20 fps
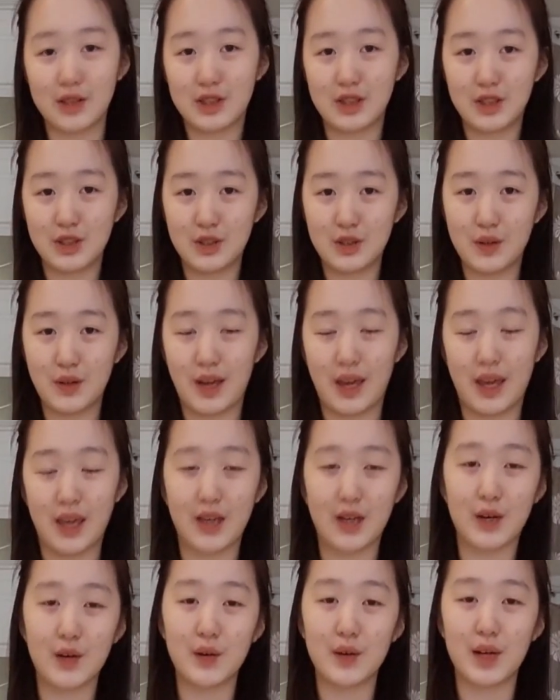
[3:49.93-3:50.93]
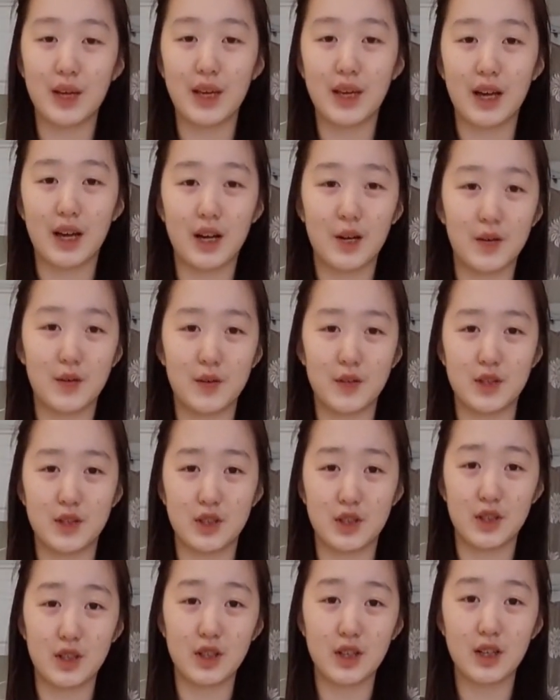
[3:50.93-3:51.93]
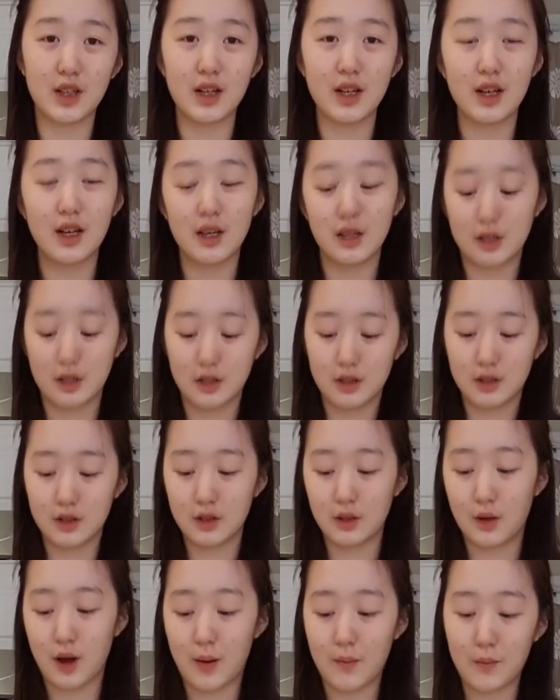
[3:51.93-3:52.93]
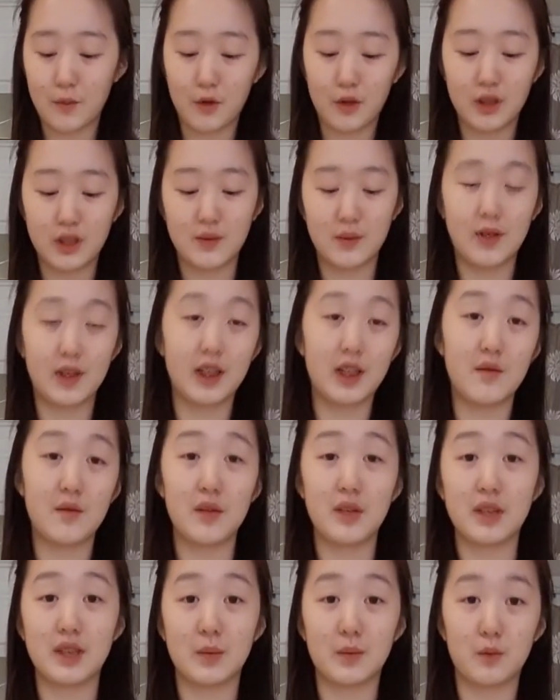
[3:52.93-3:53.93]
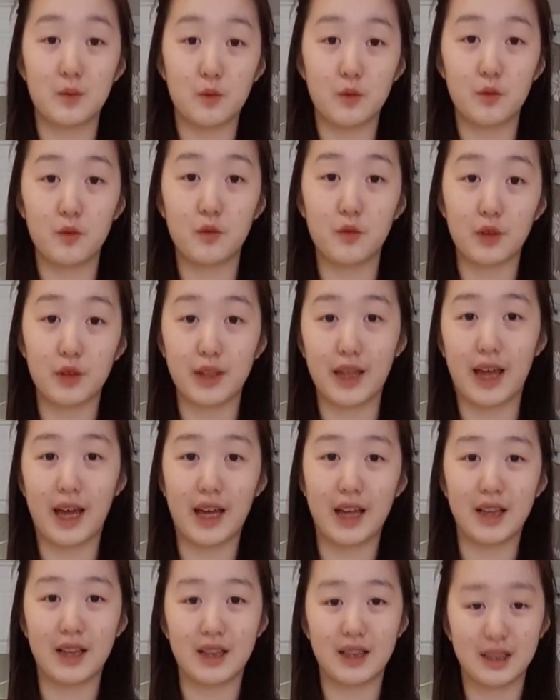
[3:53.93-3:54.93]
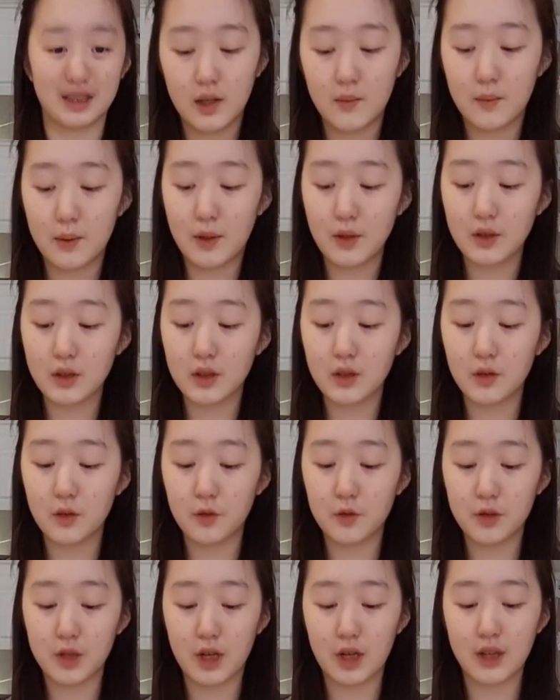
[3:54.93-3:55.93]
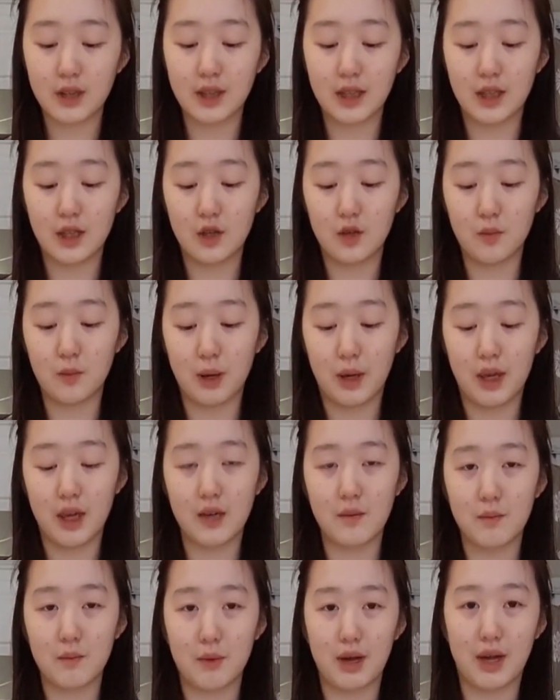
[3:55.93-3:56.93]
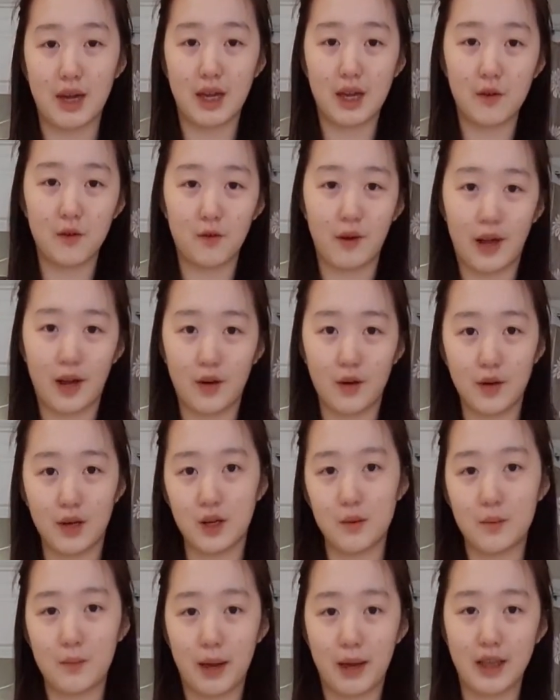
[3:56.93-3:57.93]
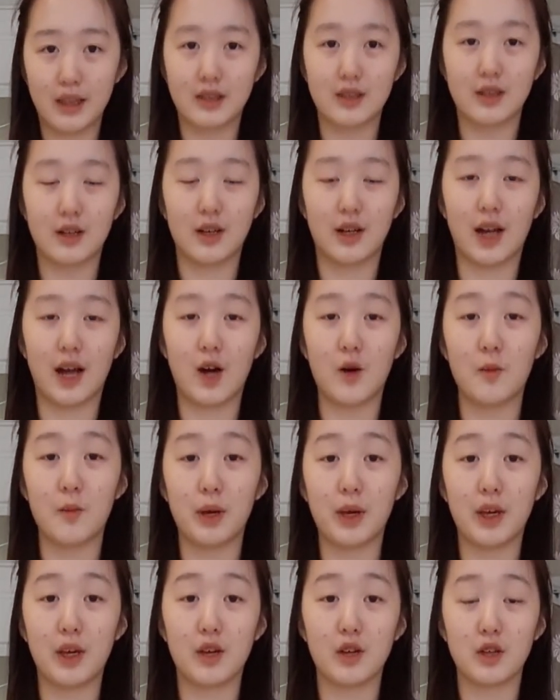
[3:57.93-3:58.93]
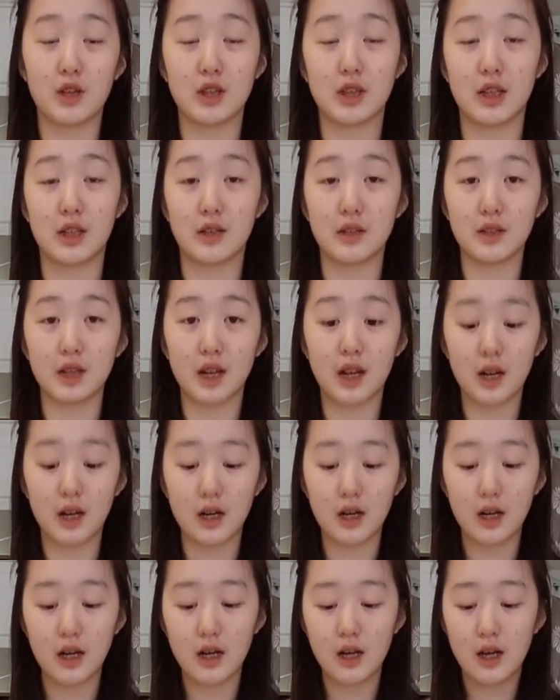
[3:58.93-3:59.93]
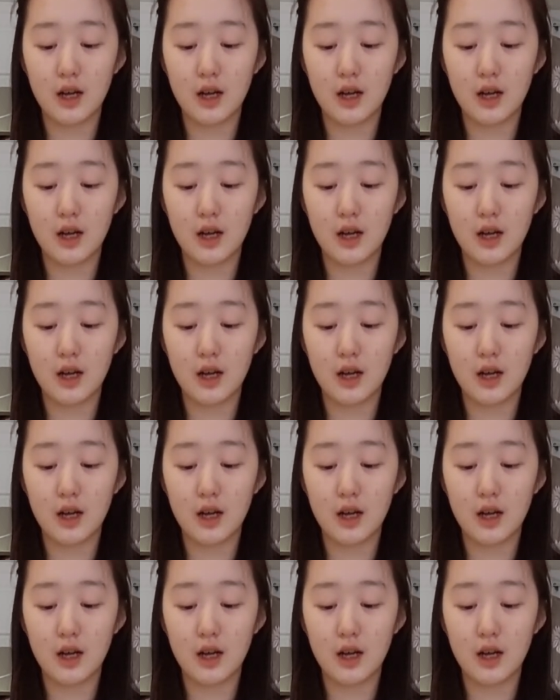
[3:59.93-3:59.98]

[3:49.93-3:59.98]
to do a coating of sugar, so I'm going to be leaving some room for that. The amount of tarts that you make may vary based on how big your shells are.